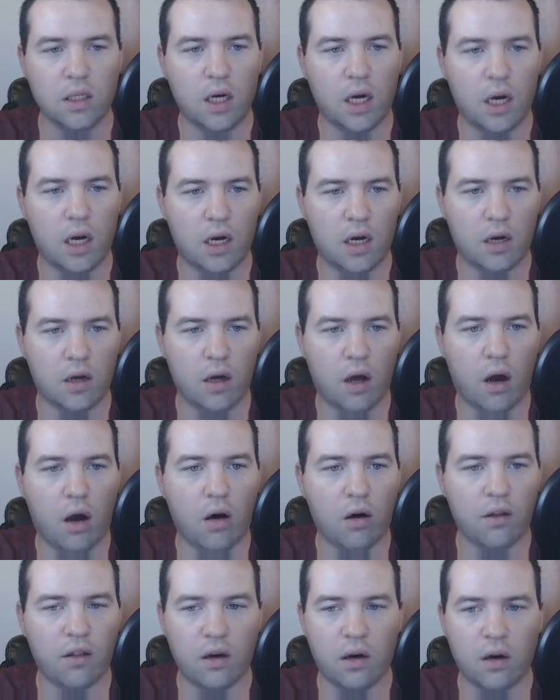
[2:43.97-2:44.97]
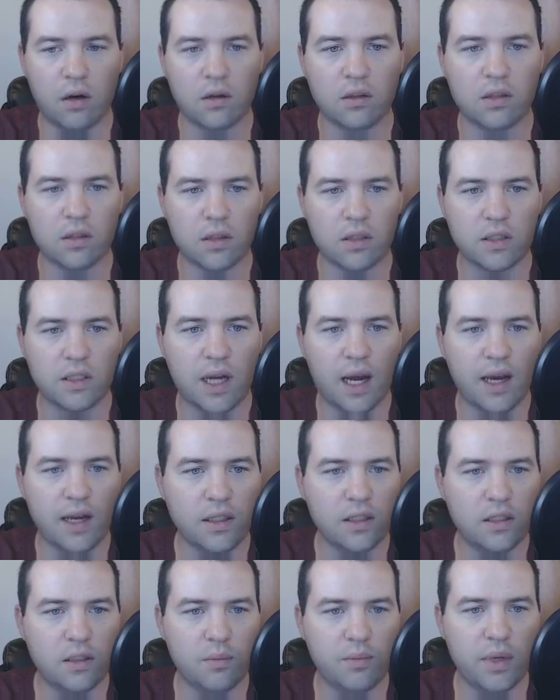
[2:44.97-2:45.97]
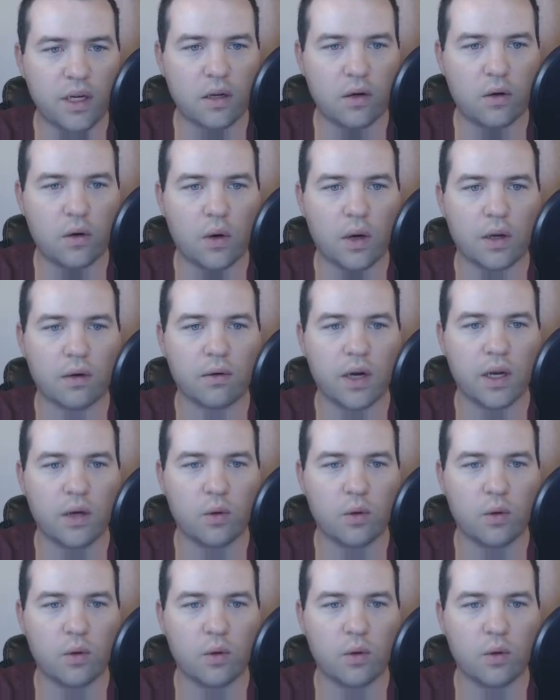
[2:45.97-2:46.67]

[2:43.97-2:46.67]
All the alts are tied to Bitcoin, right?